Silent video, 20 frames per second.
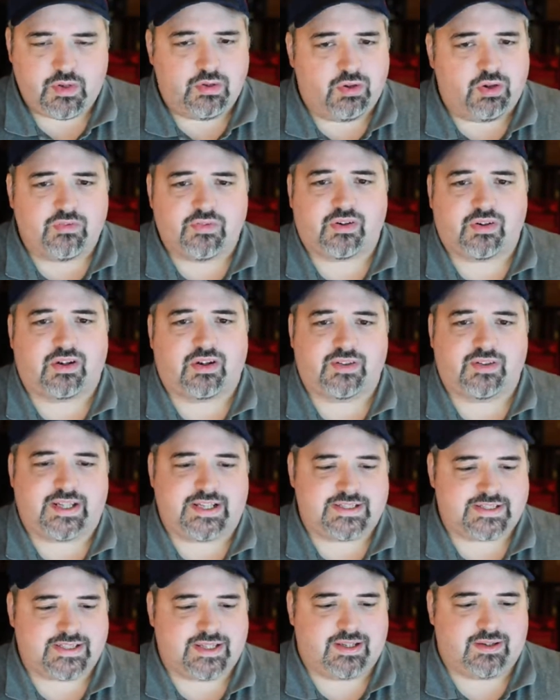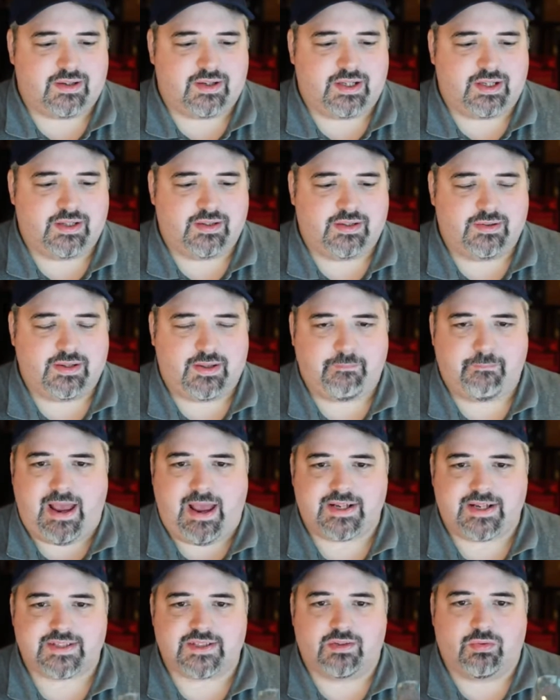overall, that's got a that
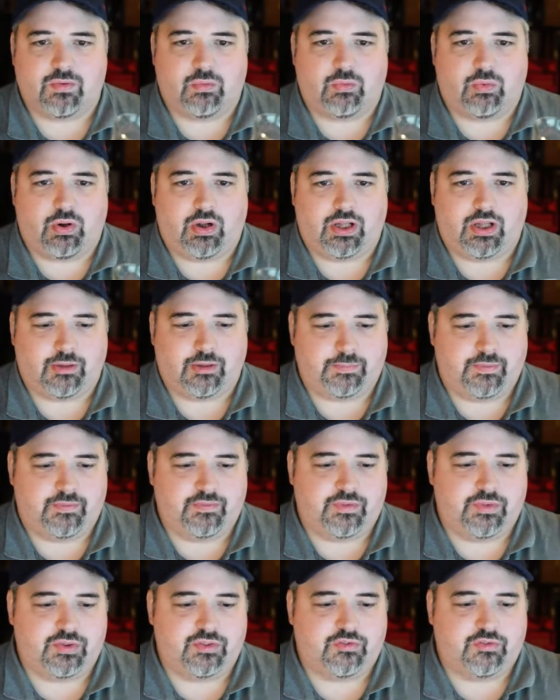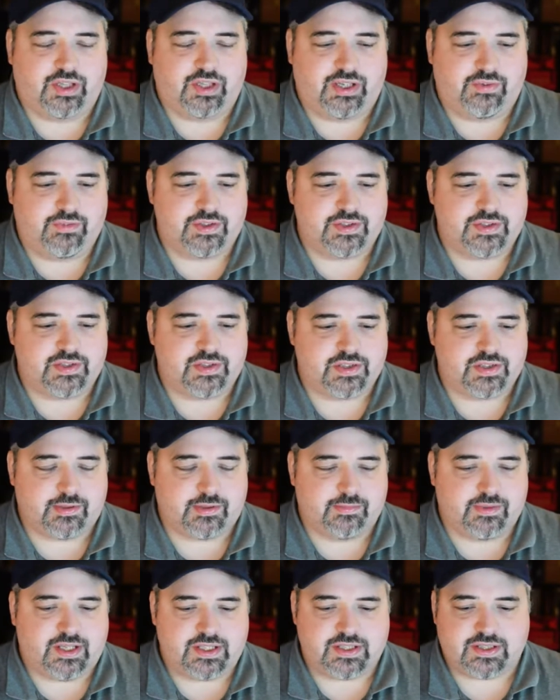packs a wallop of good flavors. There's
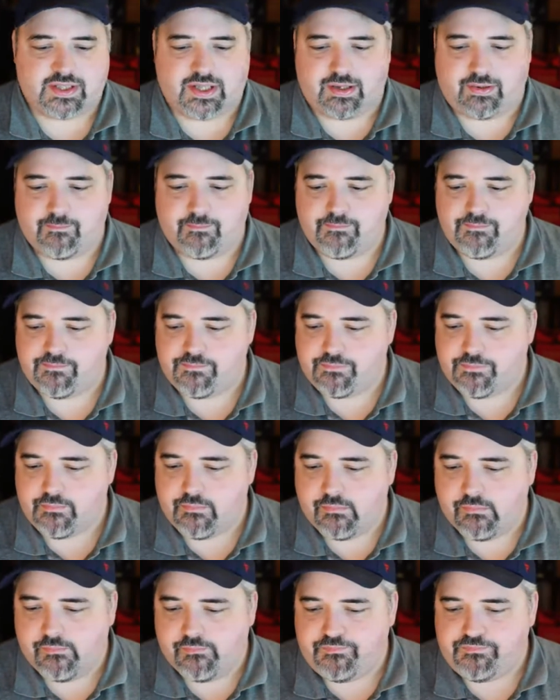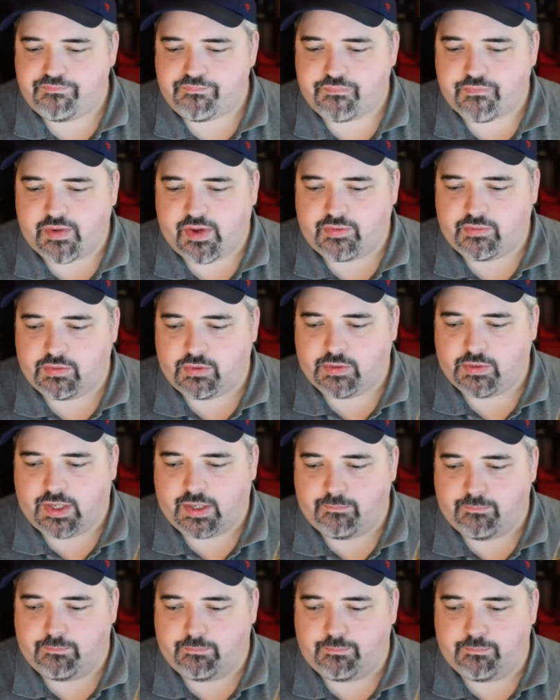some nice like
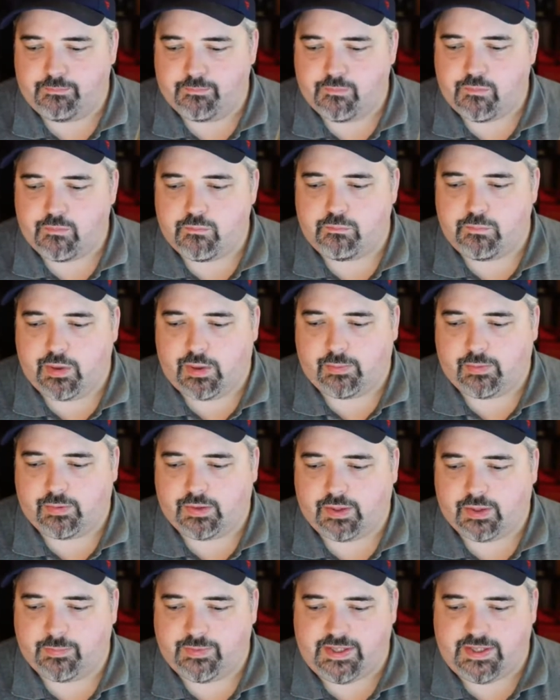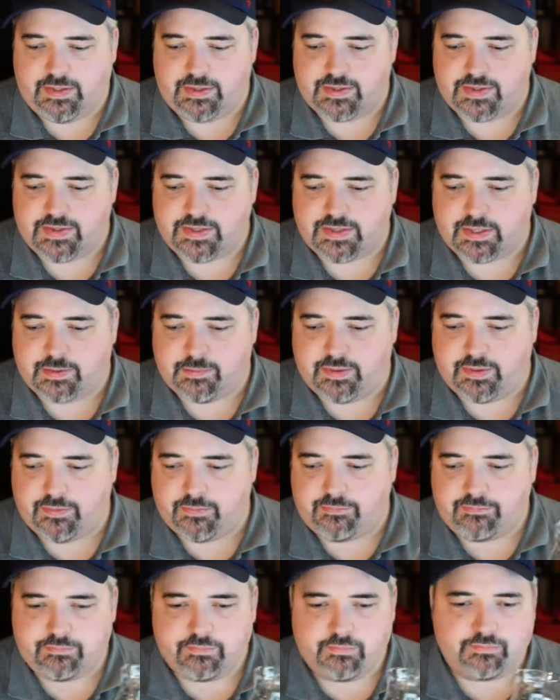like bubblegummy
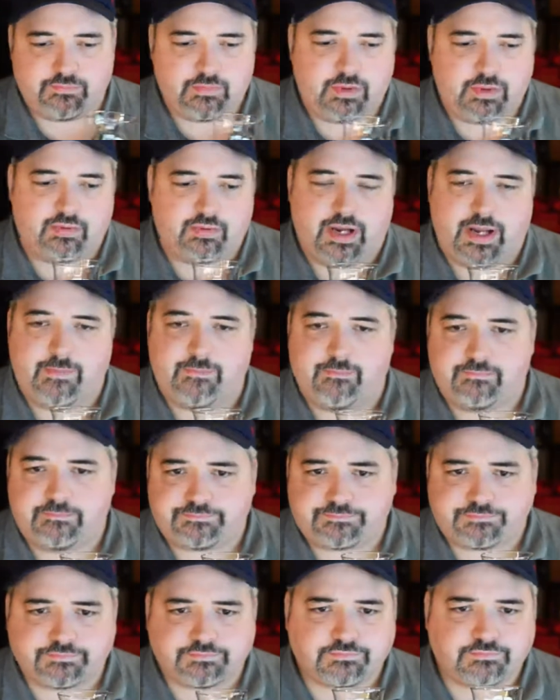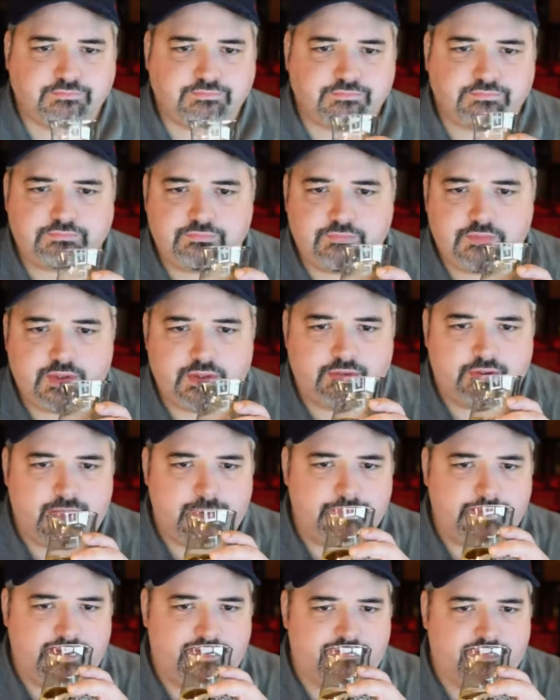cinnamon grape
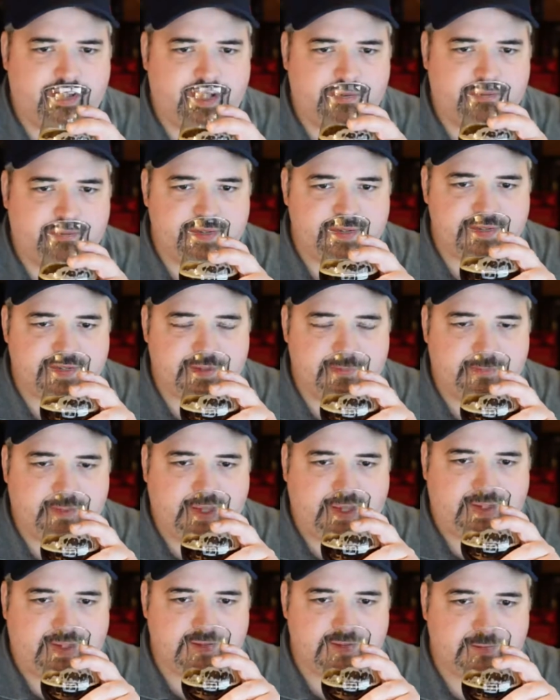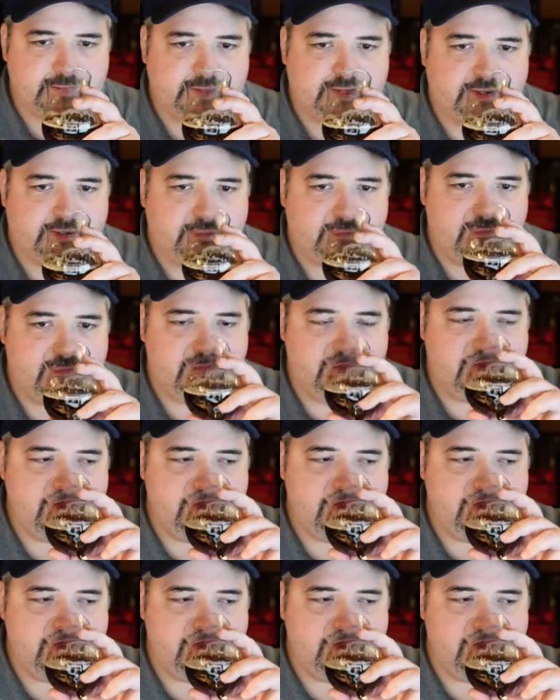grapey flavors in the back as well.